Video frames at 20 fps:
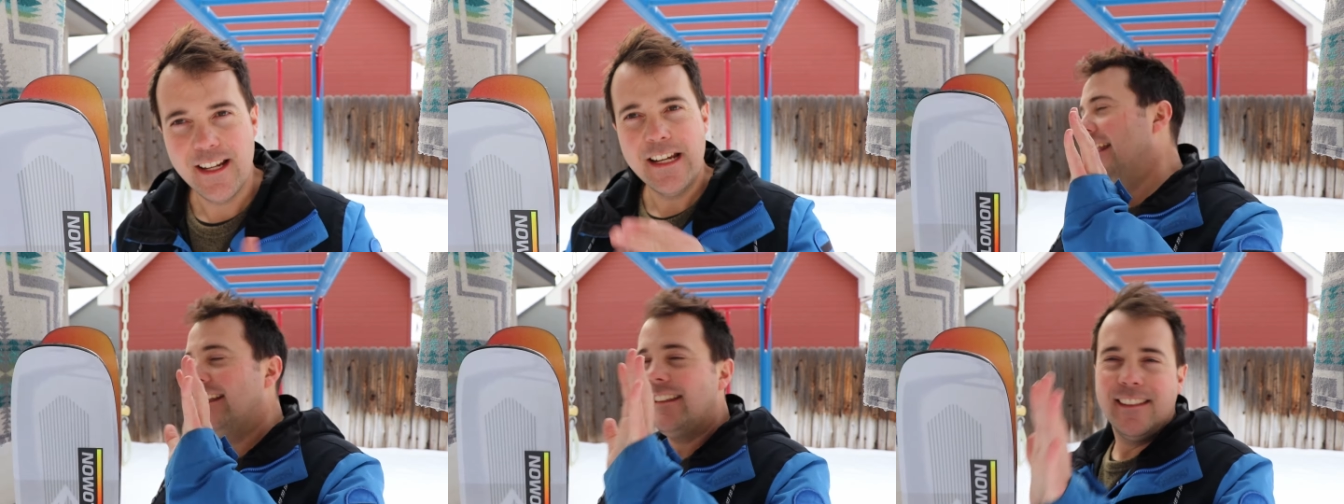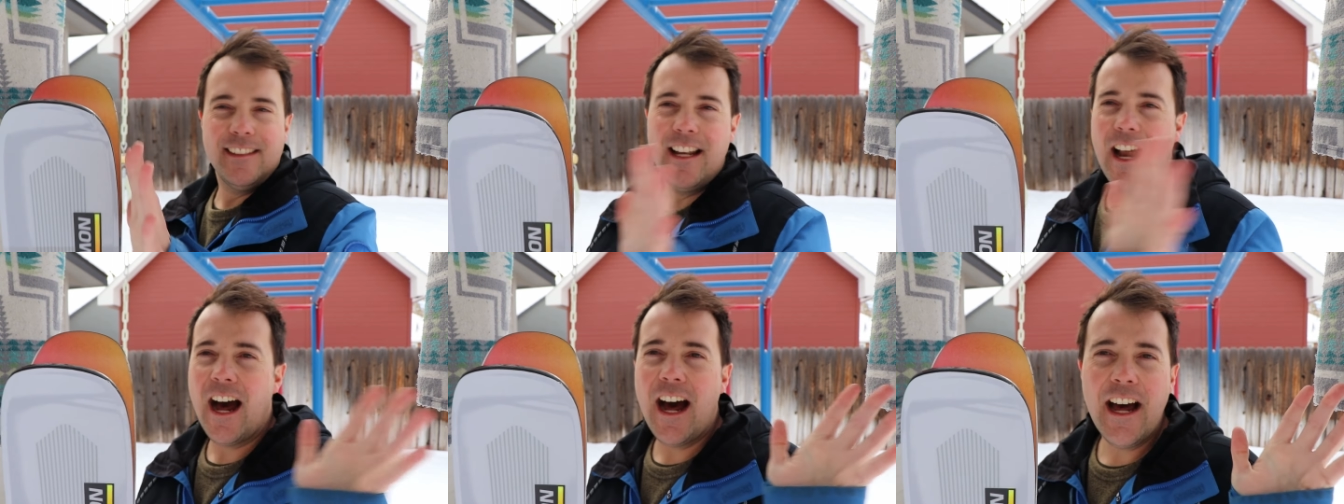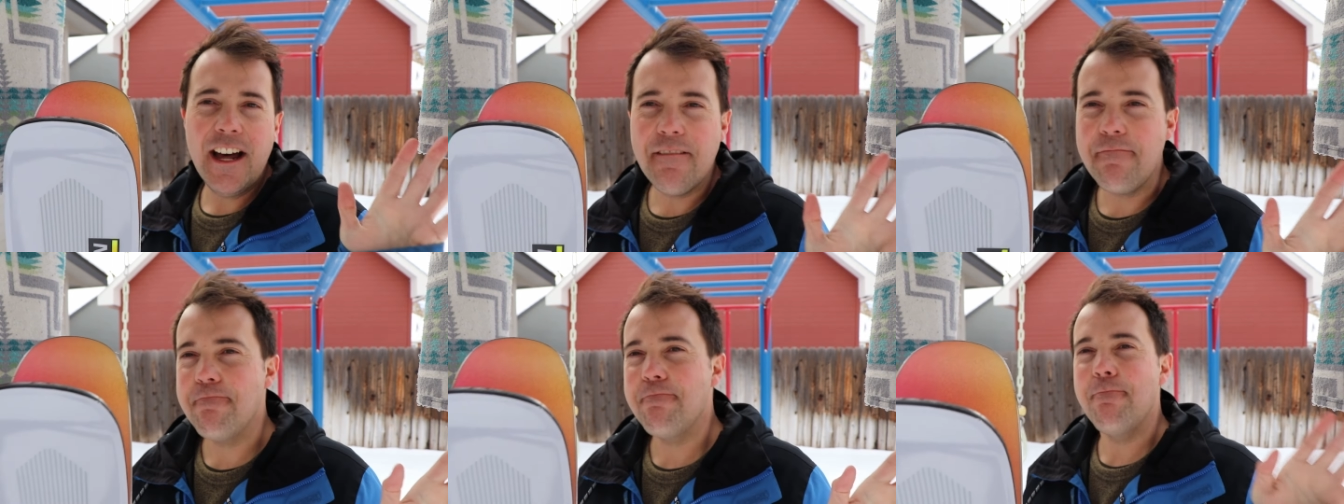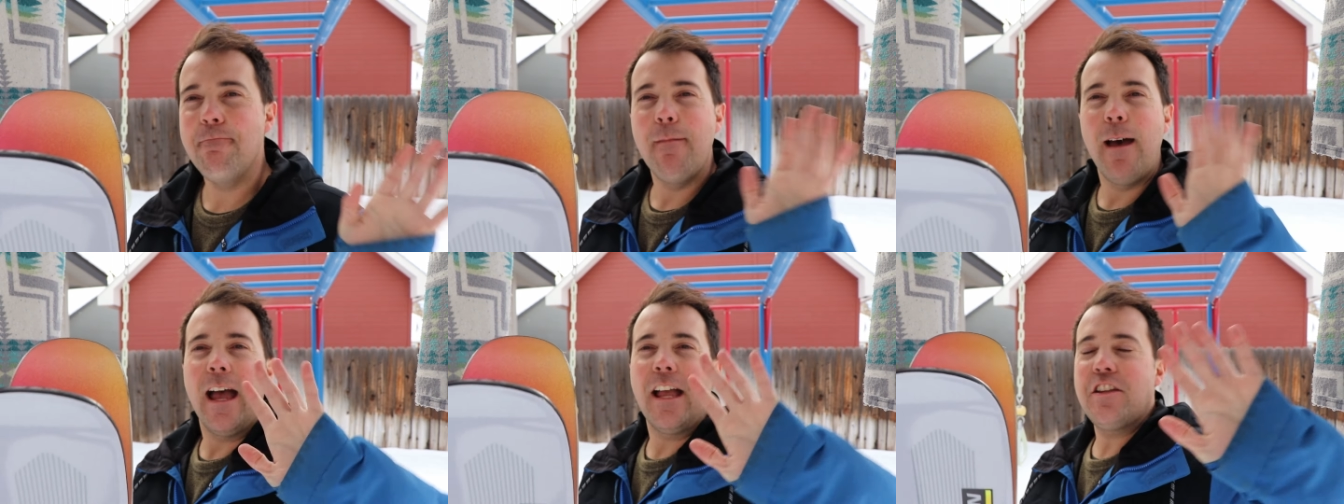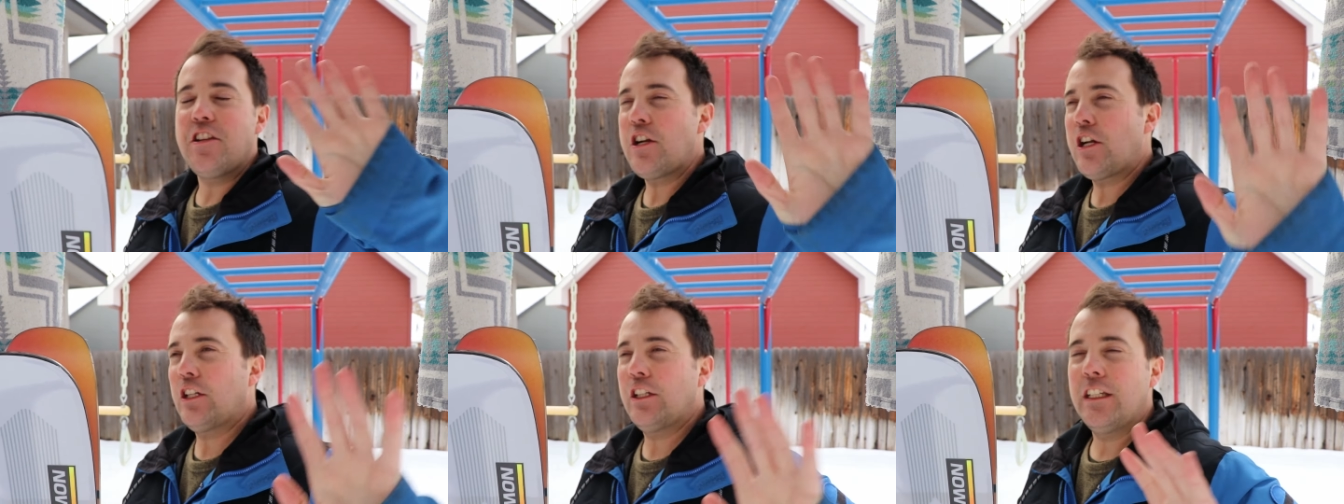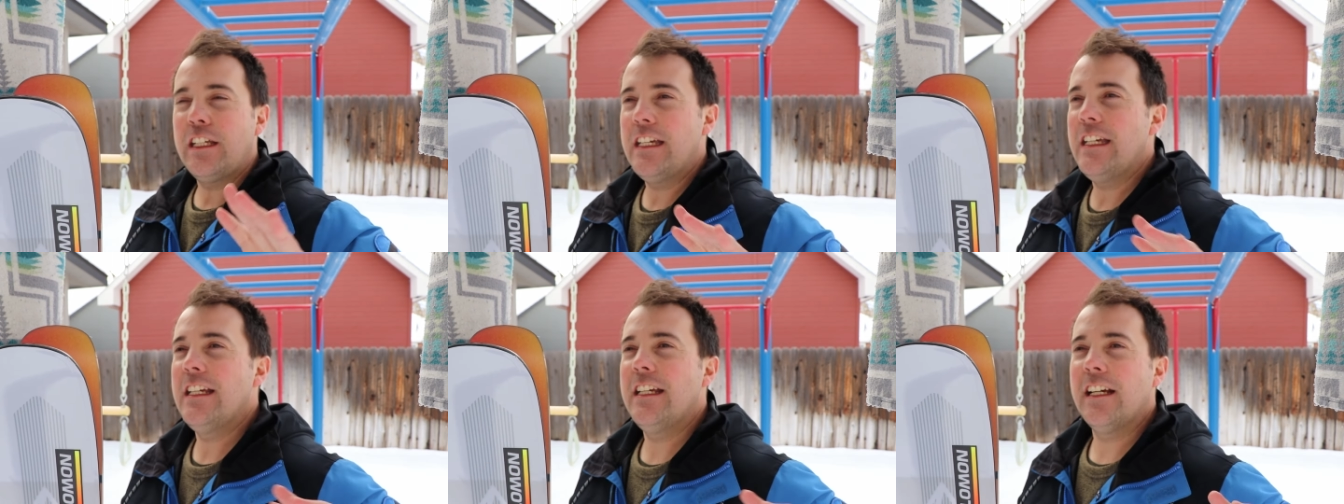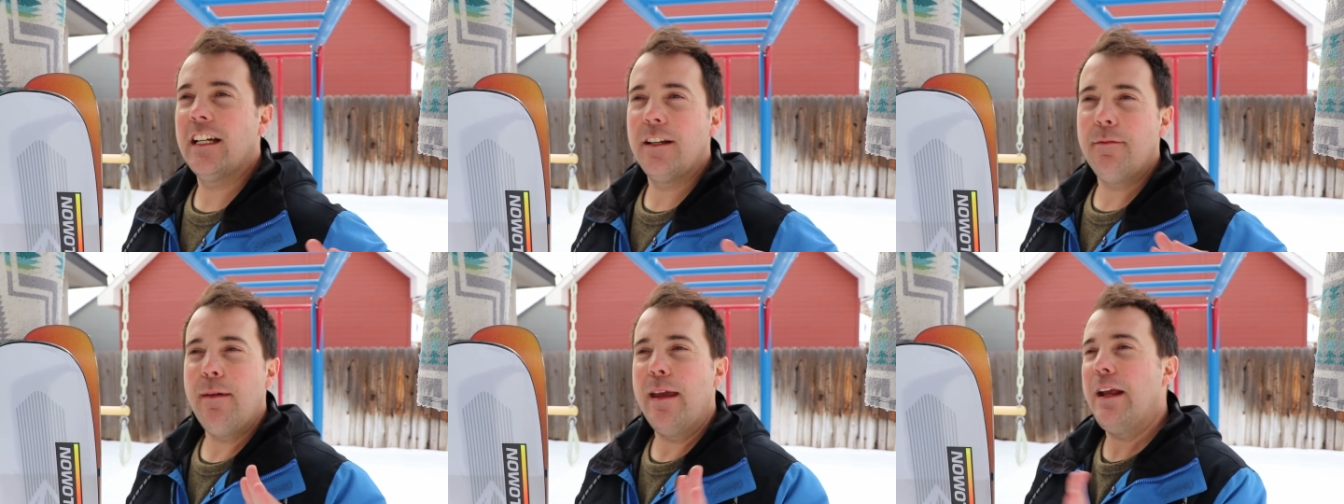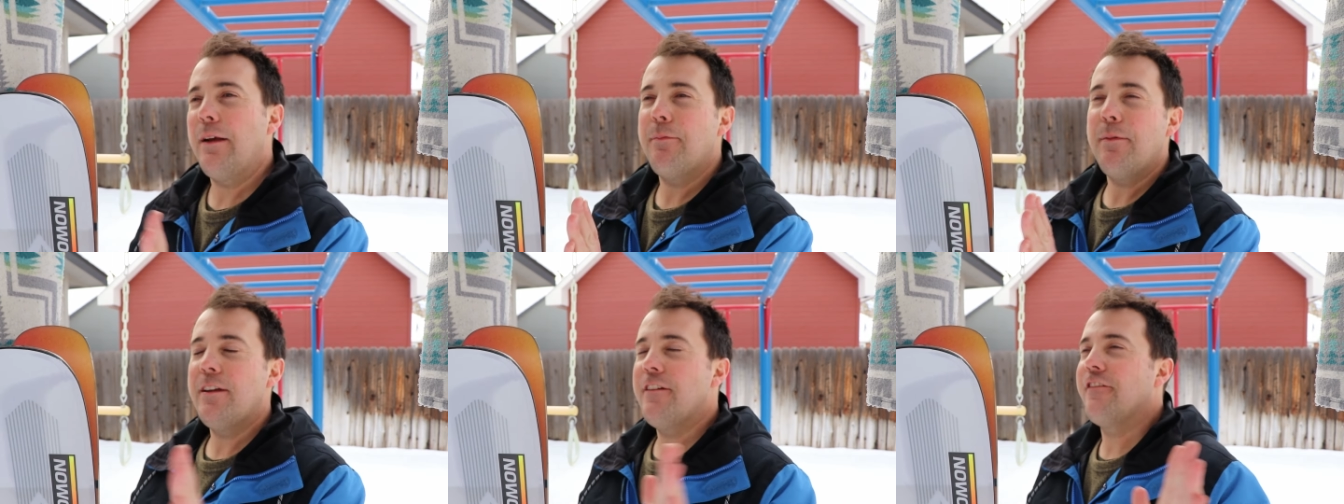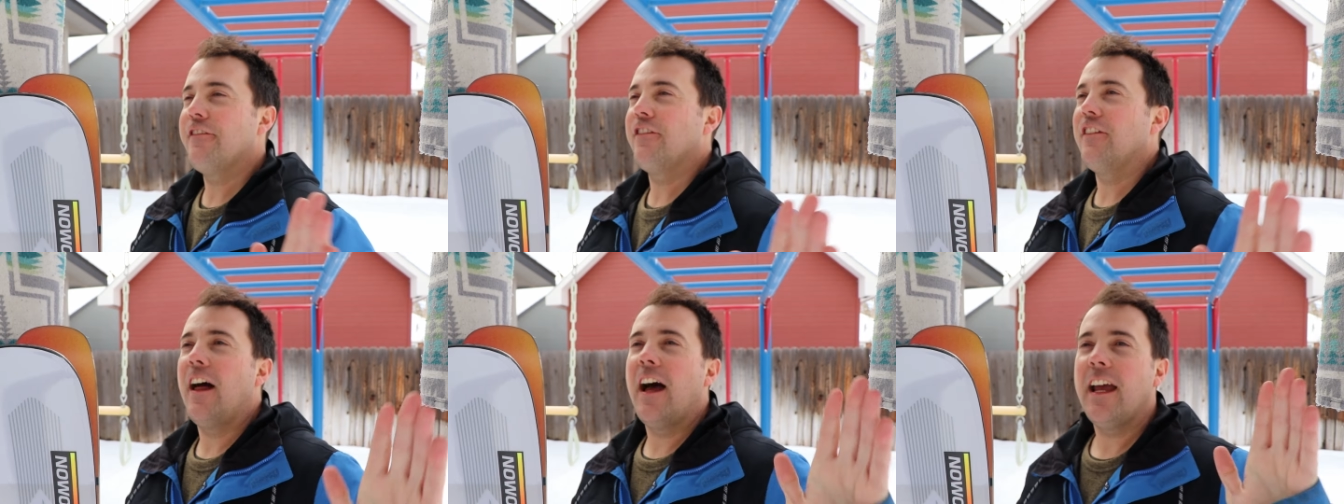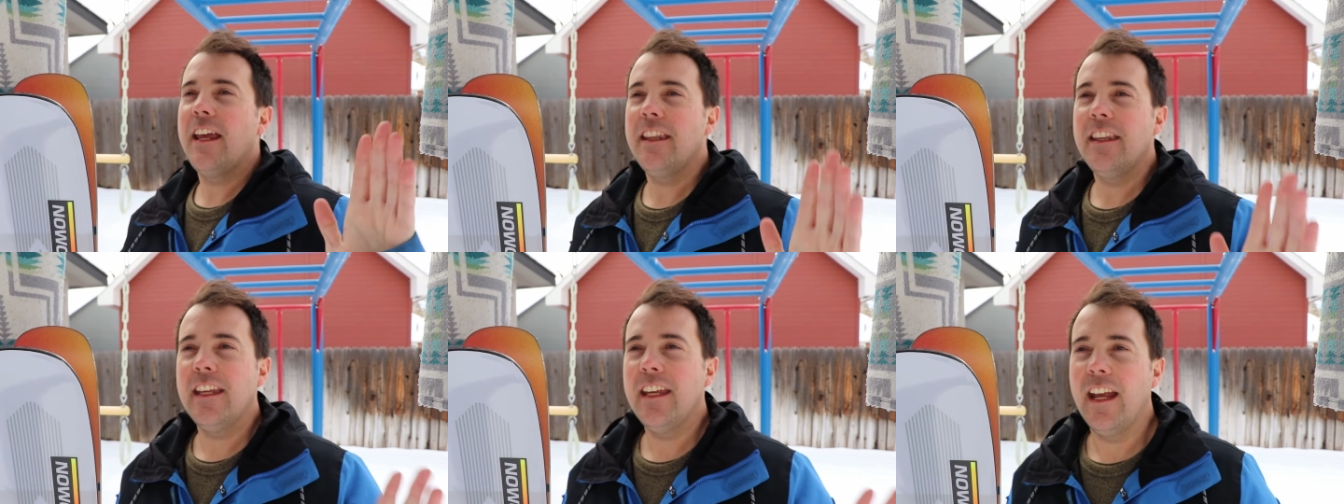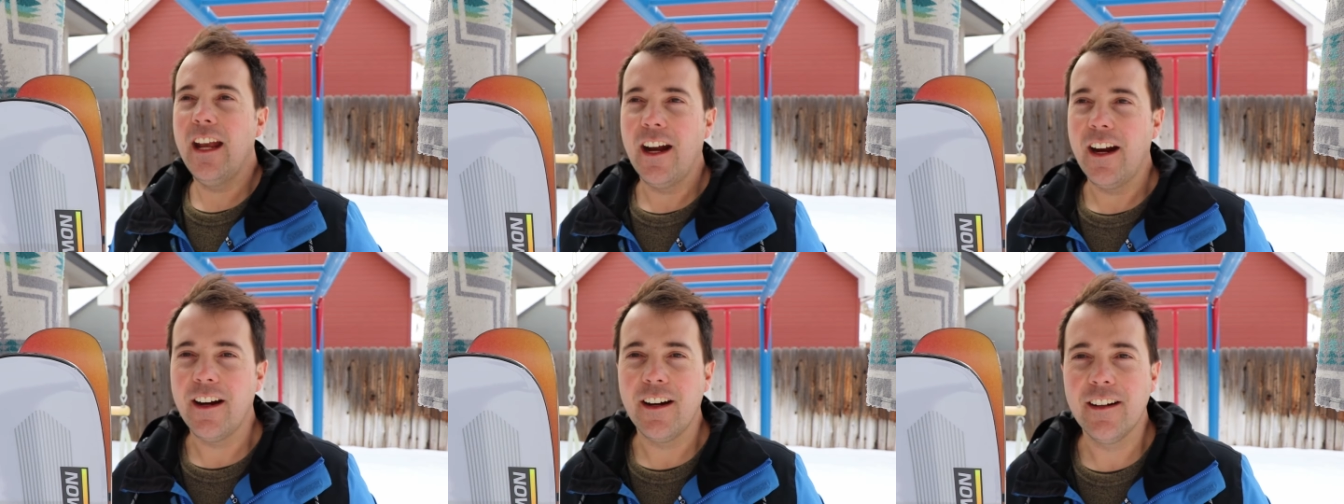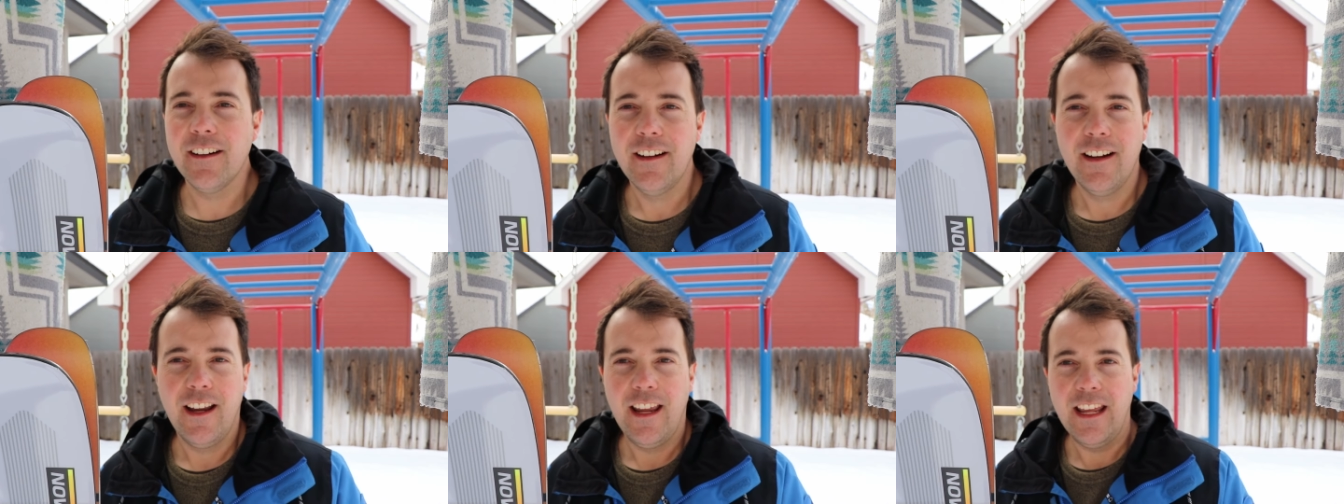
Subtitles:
It's not magically gonna make me fly in the air.